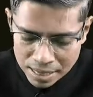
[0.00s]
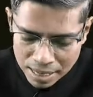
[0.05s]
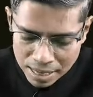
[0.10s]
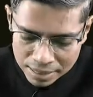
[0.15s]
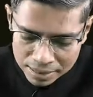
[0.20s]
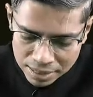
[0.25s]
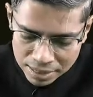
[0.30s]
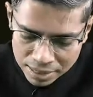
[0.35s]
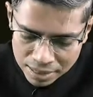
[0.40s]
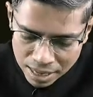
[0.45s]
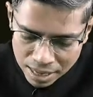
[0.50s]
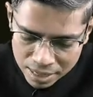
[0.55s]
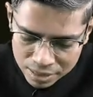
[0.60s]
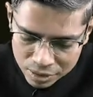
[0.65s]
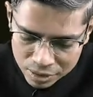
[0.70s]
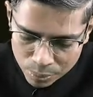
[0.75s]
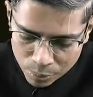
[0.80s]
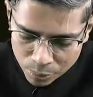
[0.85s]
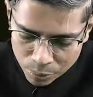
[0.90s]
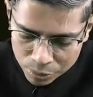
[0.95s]
and the
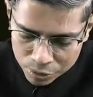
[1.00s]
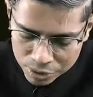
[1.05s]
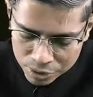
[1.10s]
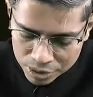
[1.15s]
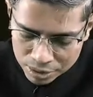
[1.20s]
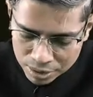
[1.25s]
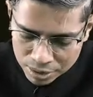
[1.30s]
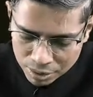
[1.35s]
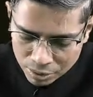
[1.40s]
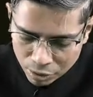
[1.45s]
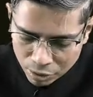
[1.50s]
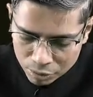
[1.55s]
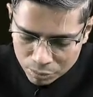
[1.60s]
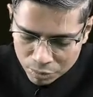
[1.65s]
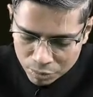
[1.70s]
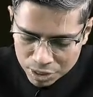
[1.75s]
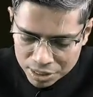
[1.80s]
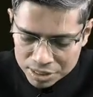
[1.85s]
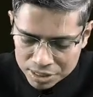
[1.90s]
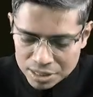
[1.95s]
last portion, the
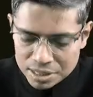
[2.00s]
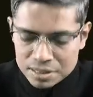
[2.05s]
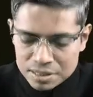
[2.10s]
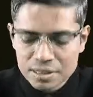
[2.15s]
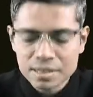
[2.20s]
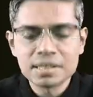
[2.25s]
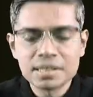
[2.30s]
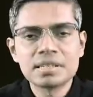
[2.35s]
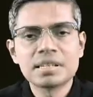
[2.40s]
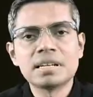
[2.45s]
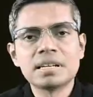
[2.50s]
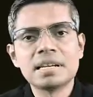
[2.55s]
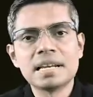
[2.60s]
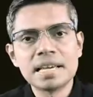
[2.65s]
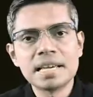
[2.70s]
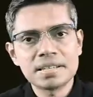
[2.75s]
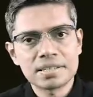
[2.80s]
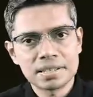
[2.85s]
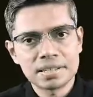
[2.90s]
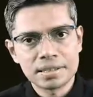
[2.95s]
convolution is a little
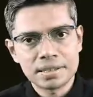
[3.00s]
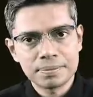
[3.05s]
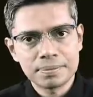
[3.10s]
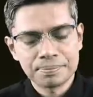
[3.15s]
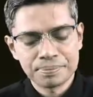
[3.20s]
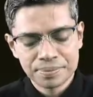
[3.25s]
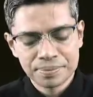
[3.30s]
lesser.